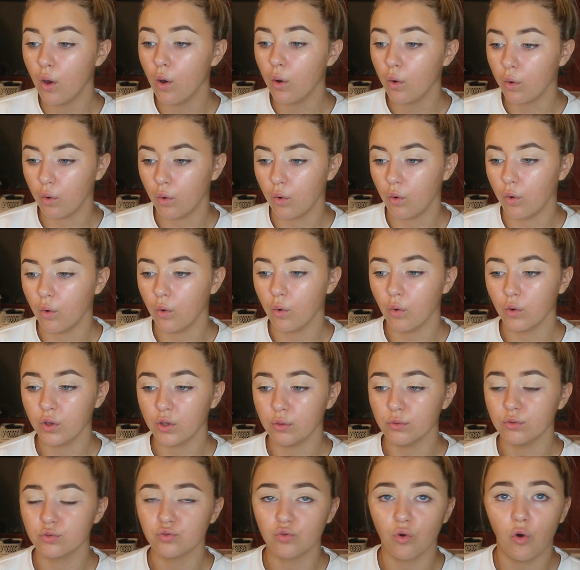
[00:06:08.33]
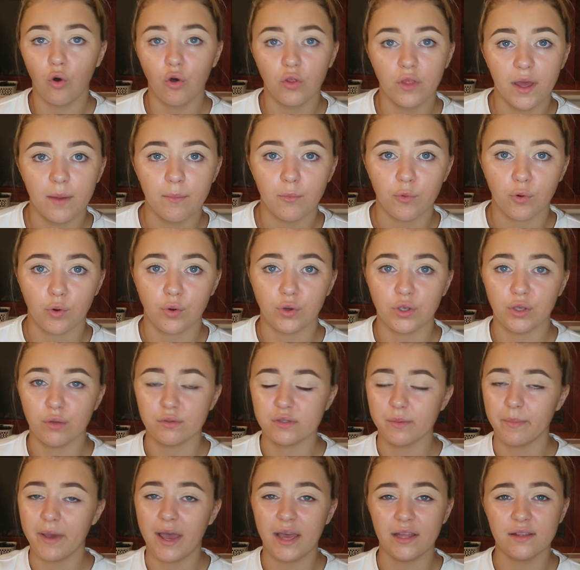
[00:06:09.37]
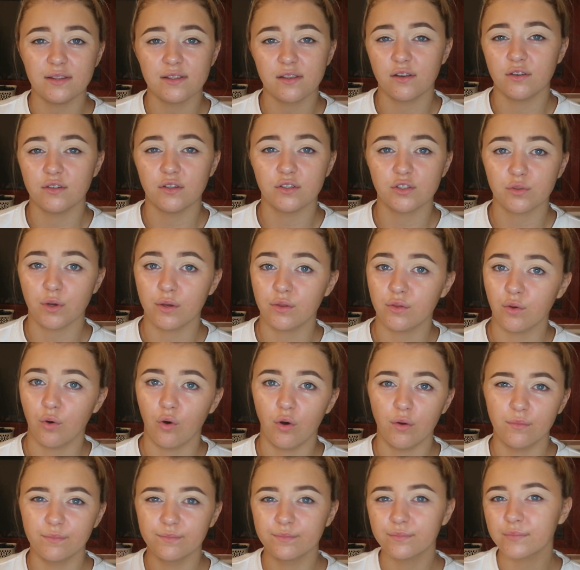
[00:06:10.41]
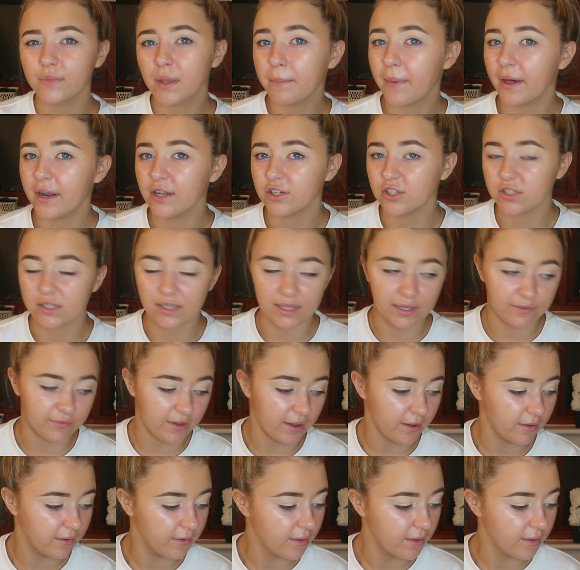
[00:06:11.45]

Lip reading: or you draw them or use a pencil, so I thought better just leave it.